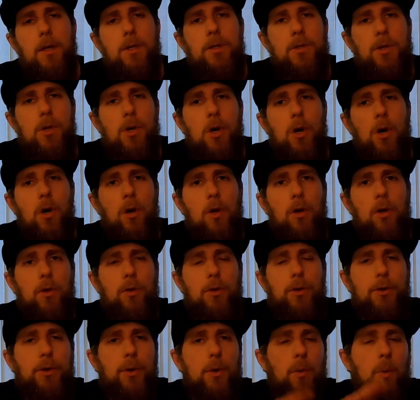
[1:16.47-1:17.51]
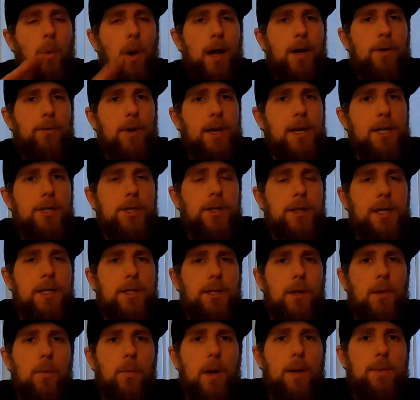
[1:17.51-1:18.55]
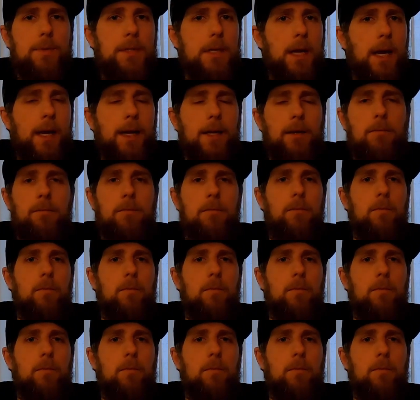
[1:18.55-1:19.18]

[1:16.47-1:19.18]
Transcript: So they do a wide range of these on the website.